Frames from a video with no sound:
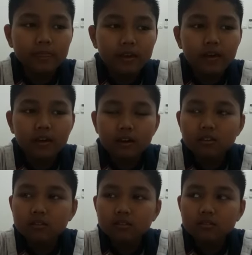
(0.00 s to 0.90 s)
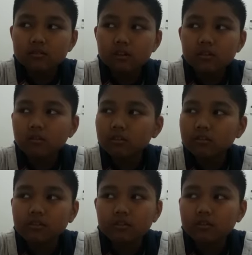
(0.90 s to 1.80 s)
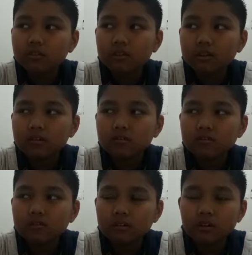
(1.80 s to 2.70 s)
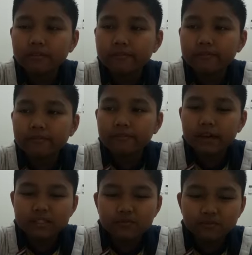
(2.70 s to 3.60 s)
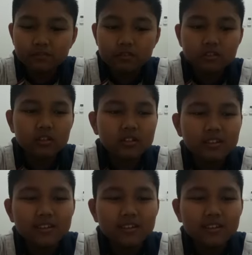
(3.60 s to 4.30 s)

Yeah, I think I only love fast foods.